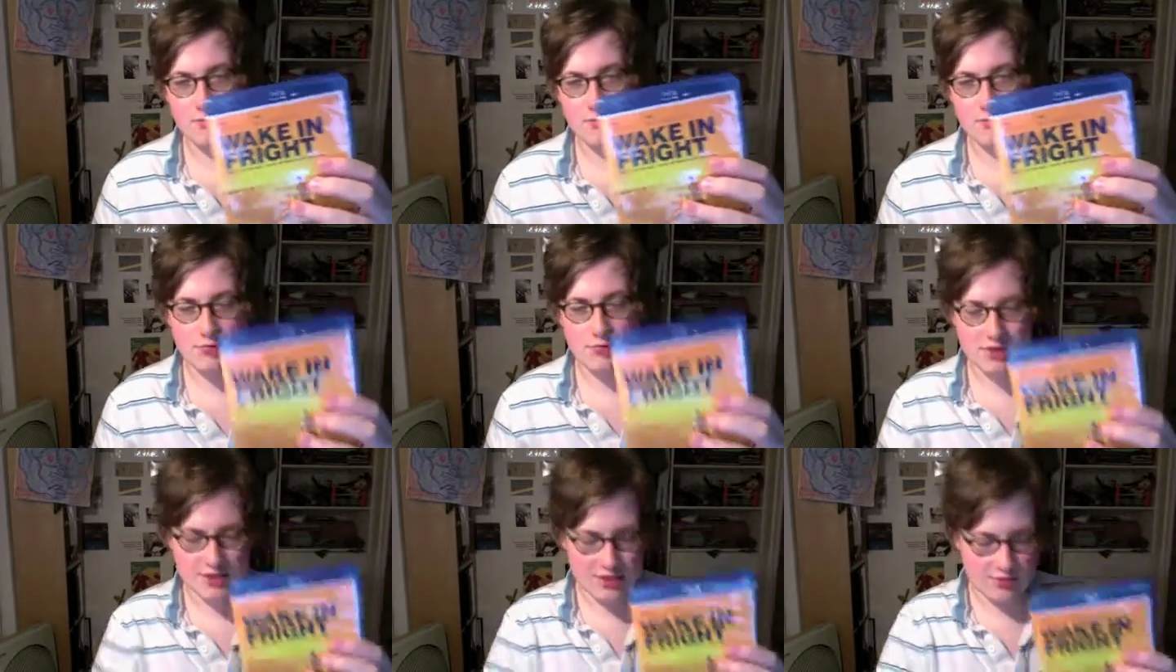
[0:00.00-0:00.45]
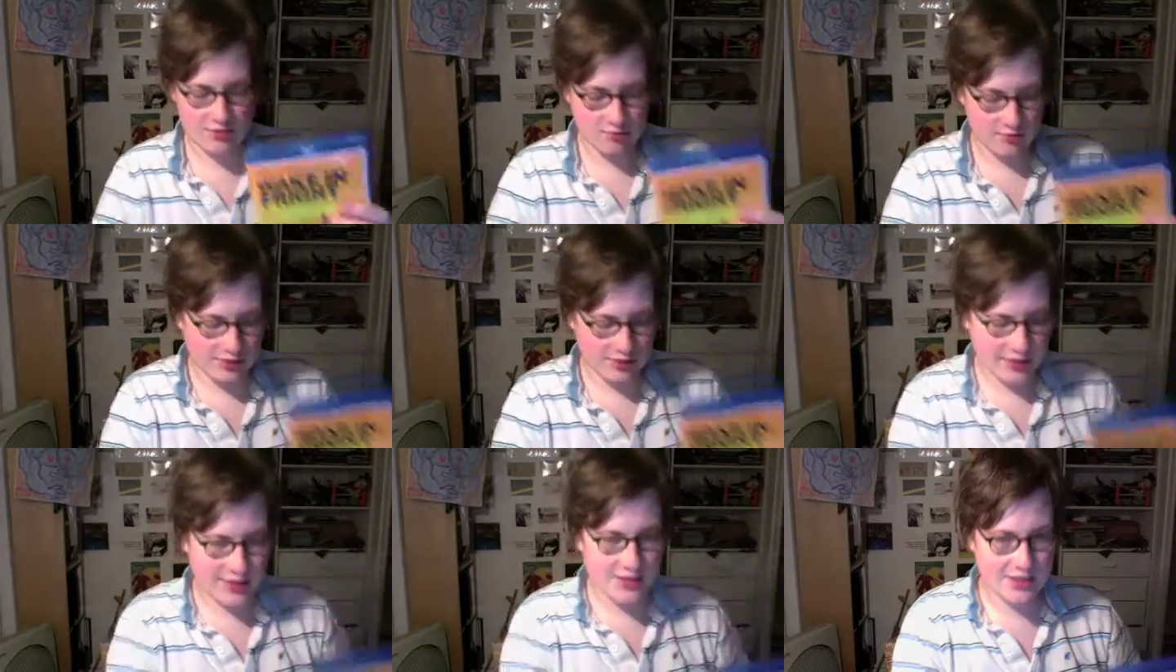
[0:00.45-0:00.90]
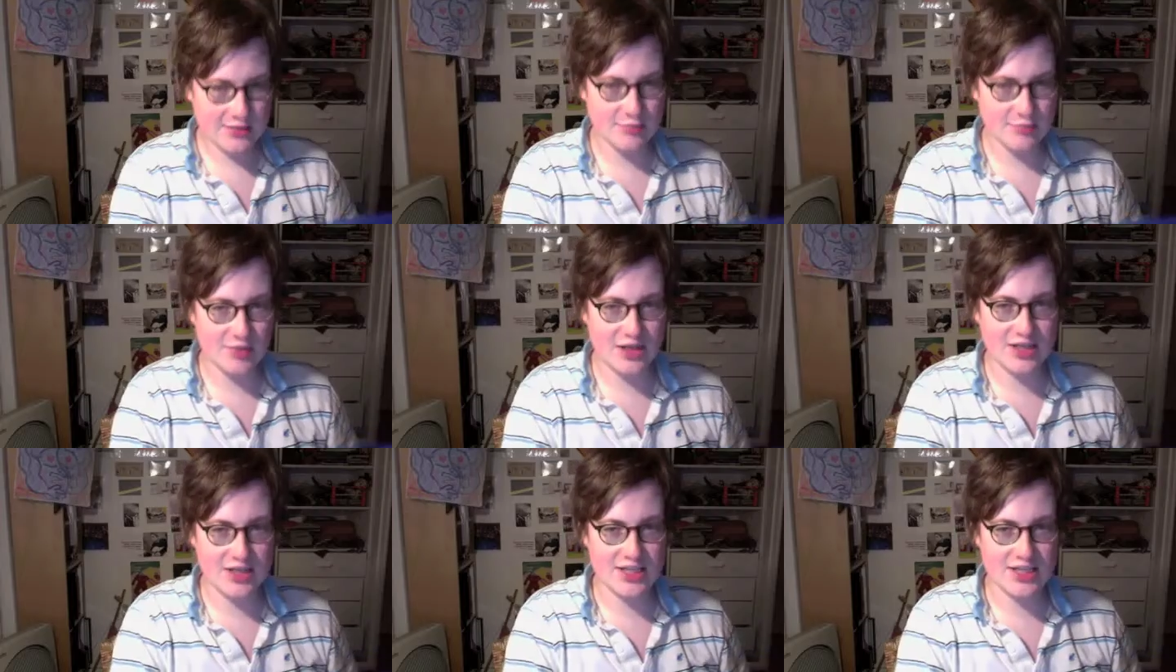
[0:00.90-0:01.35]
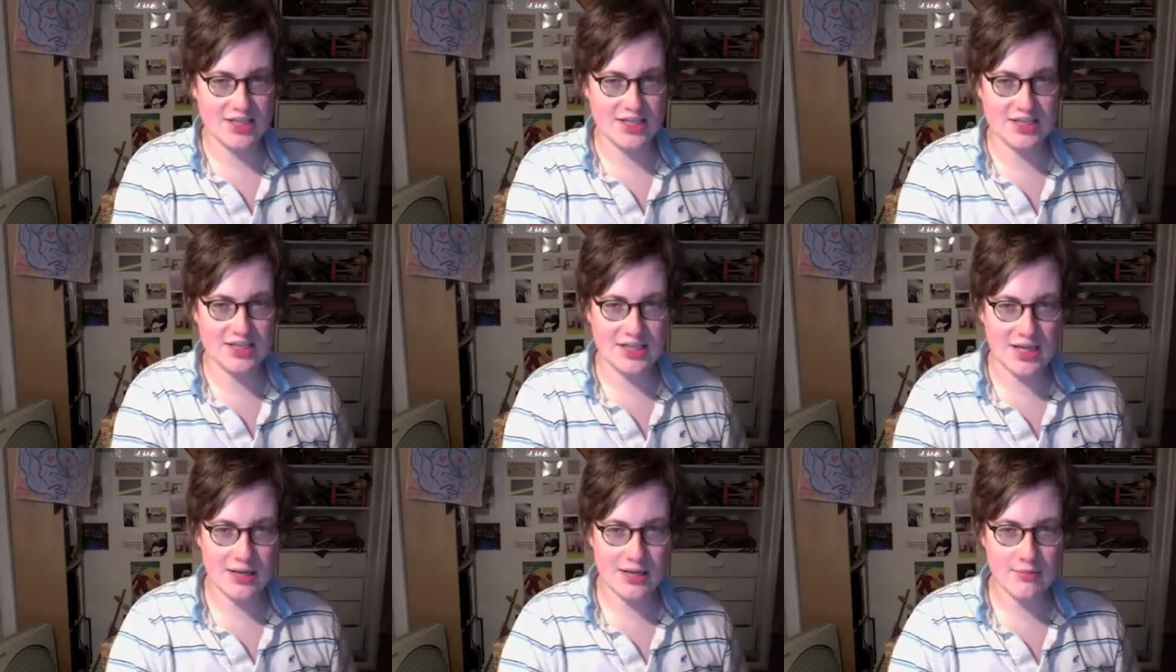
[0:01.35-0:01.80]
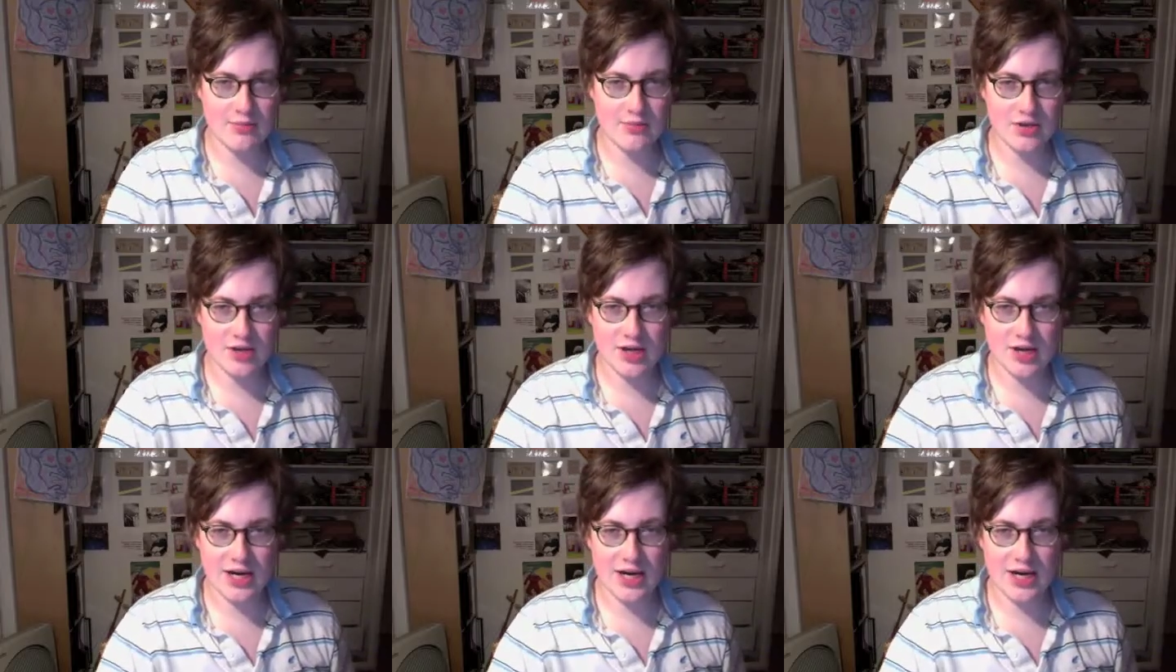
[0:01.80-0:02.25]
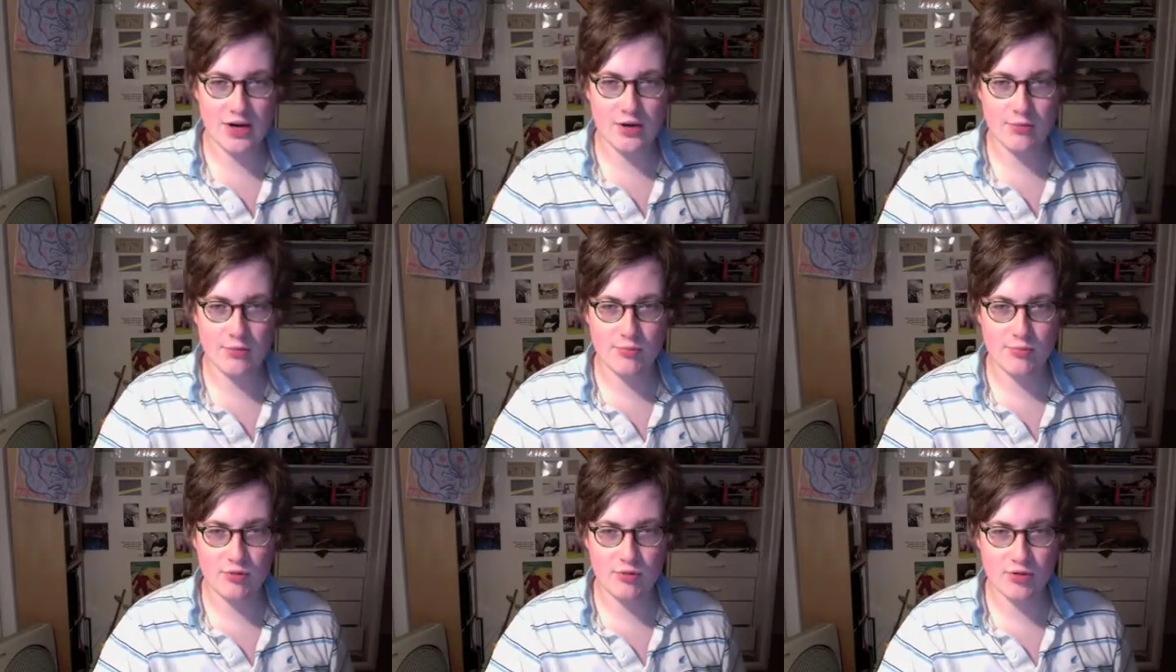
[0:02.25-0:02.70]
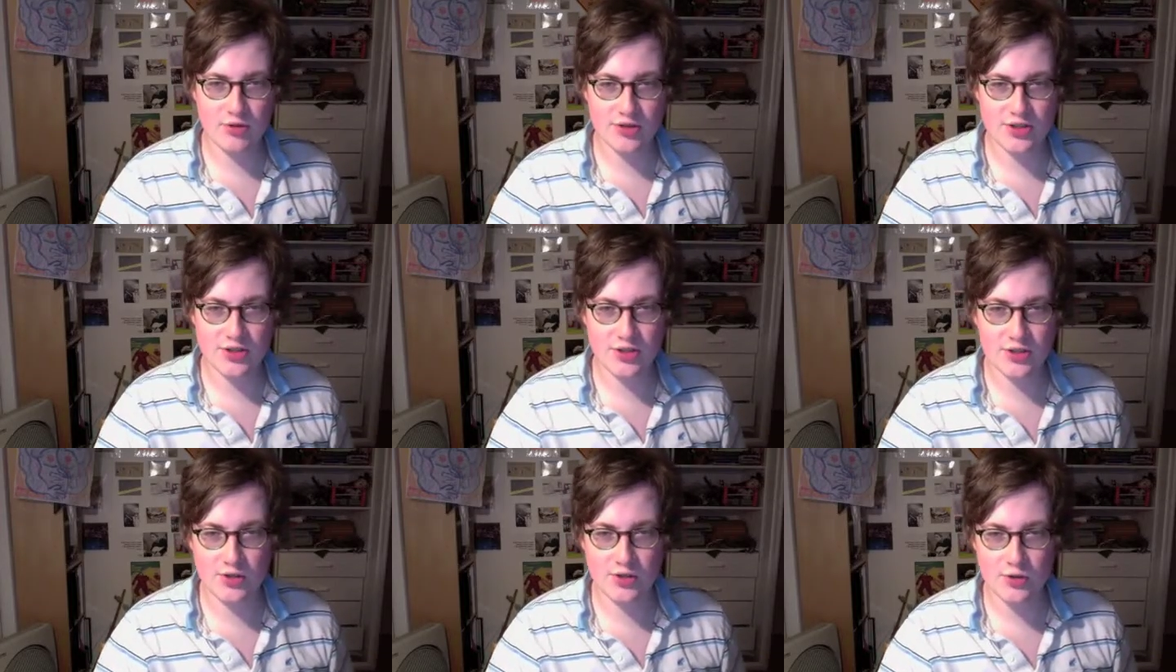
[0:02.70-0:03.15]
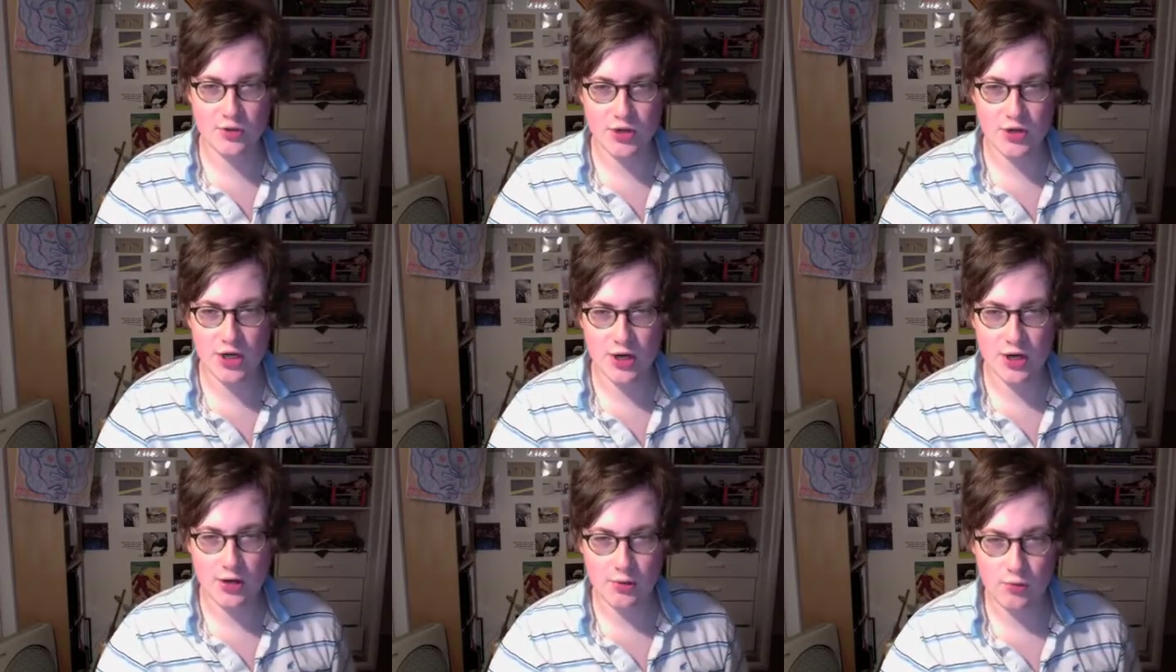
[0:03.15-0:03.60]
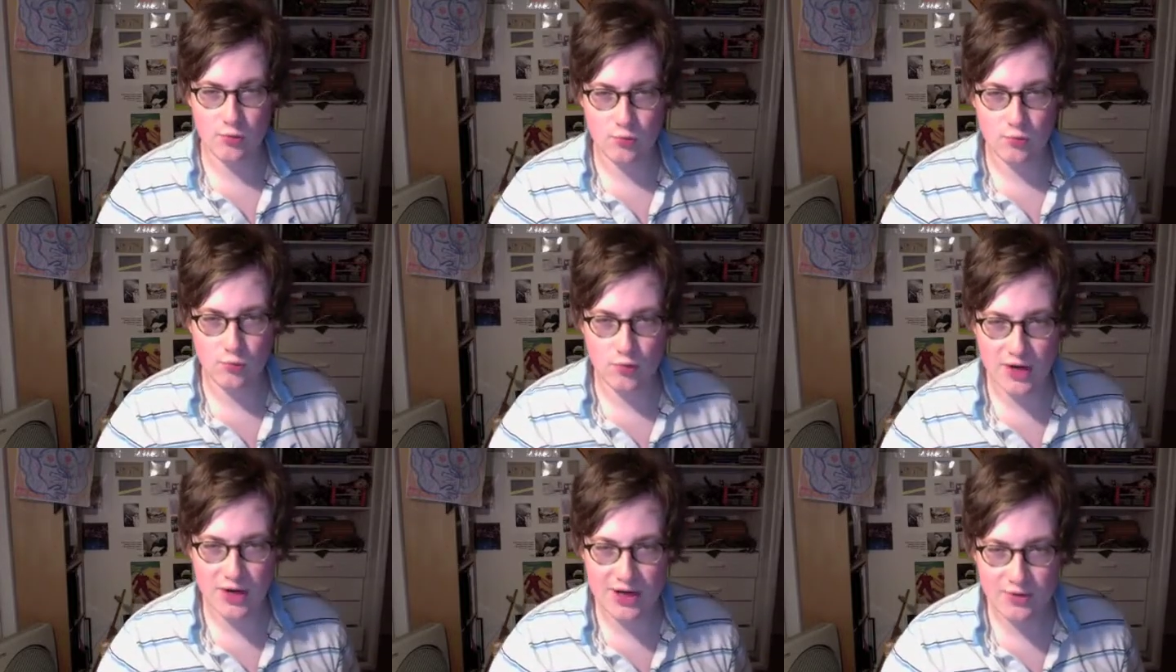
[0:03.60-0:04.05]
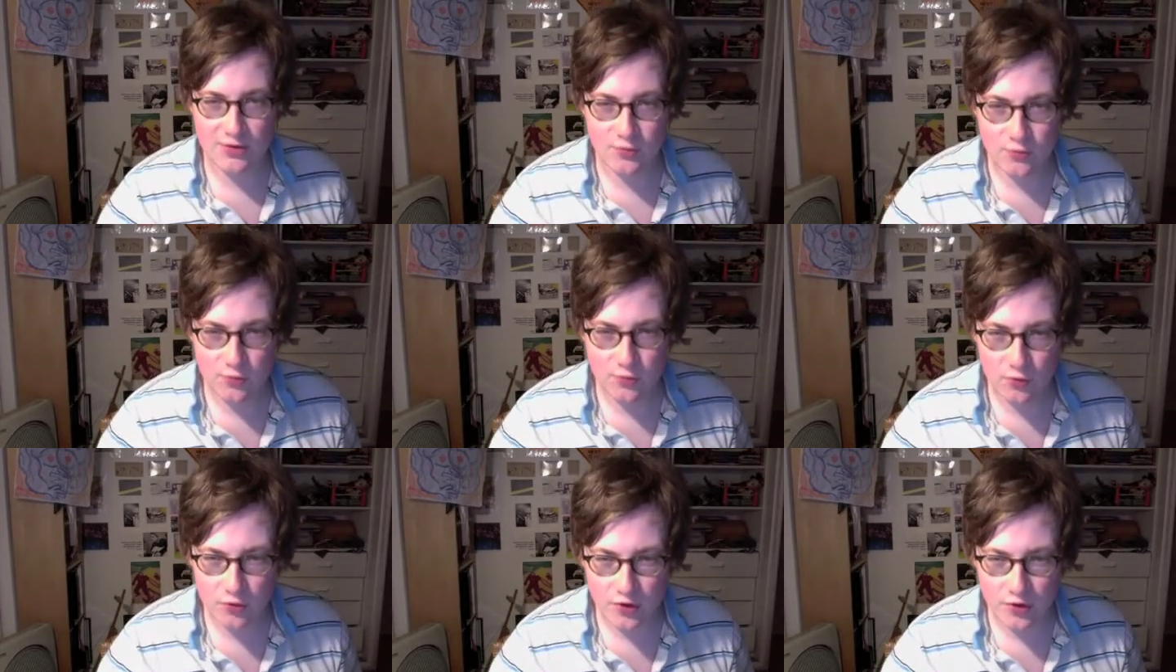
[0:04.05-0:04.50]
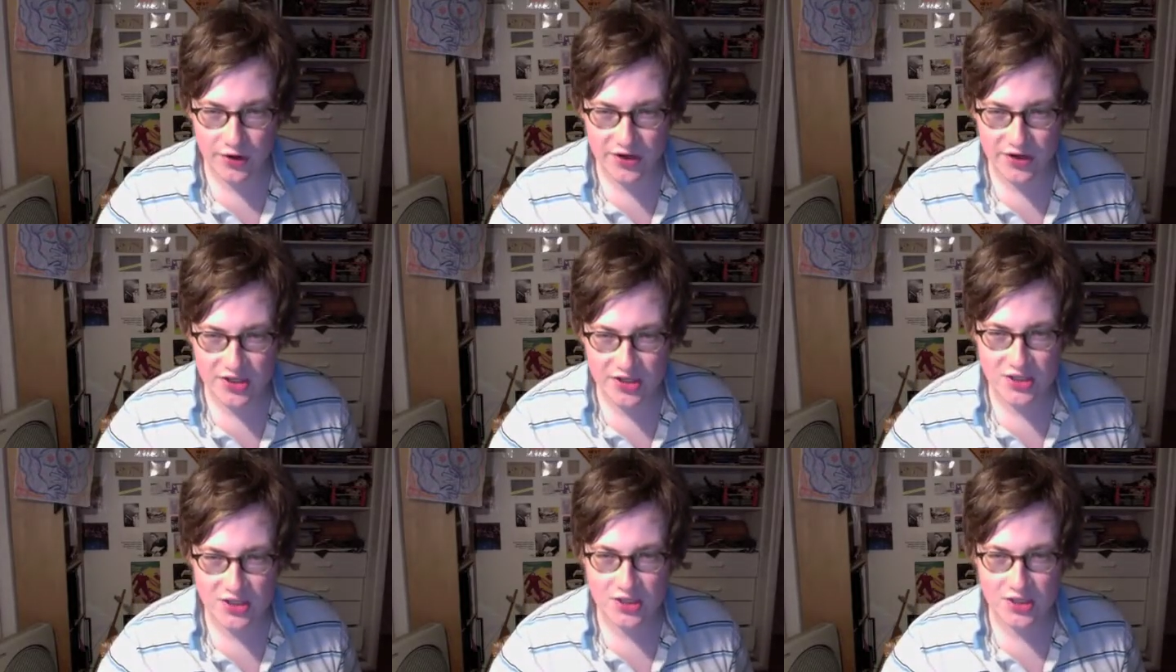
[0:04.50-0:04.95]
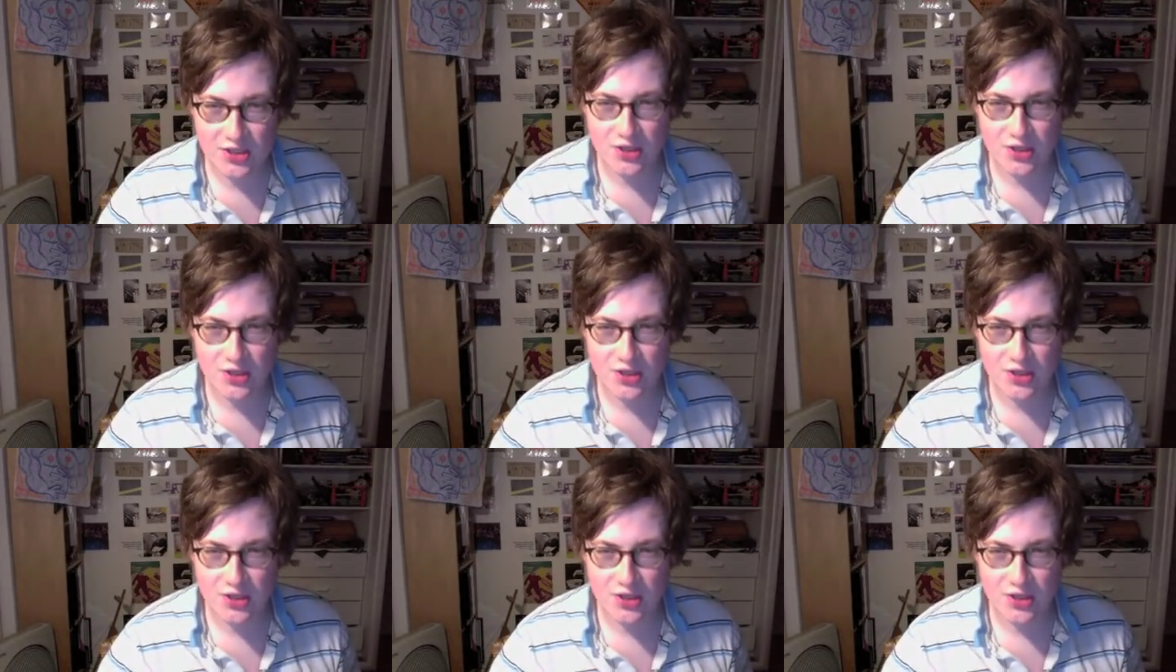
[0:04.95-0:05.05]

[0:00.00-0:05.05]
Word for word: was directed by the same guy who brought you, wait for it,